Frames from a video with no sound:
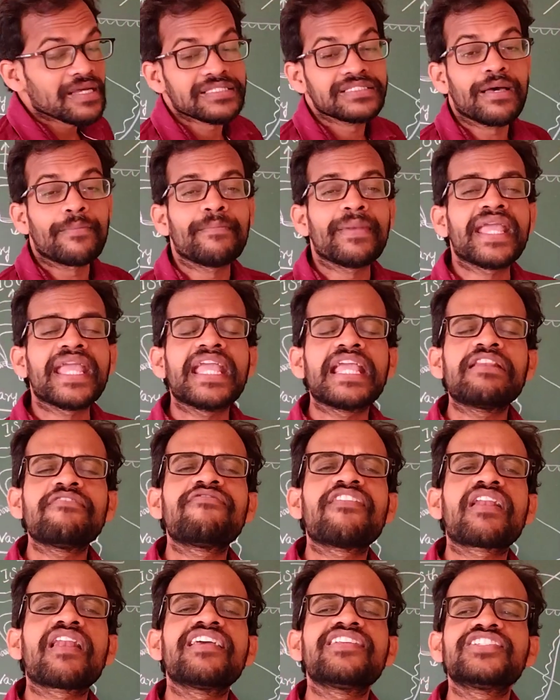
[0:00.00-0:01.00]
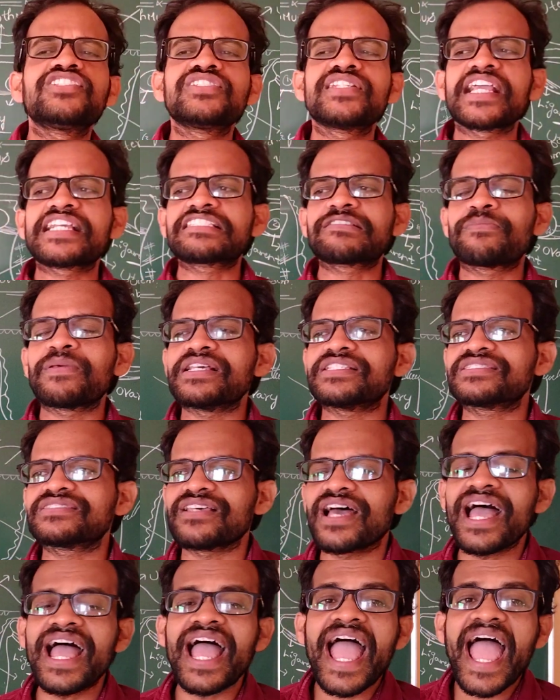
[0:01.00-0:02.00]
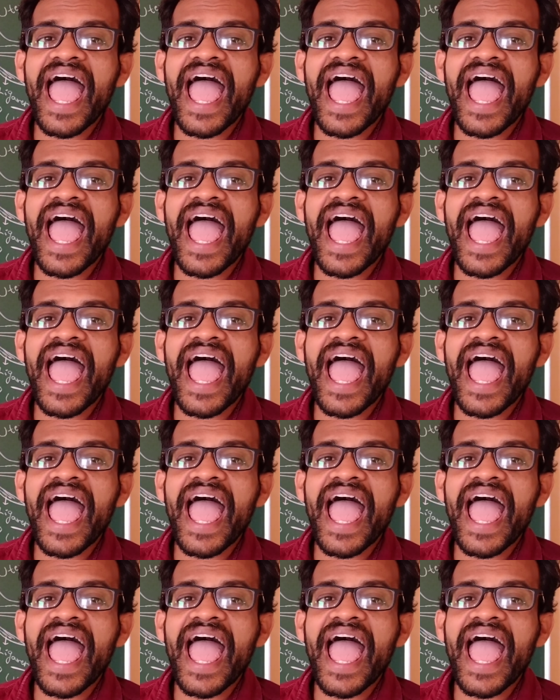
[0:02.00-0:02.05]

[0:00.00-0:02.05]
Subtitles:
The main fertilization takes place at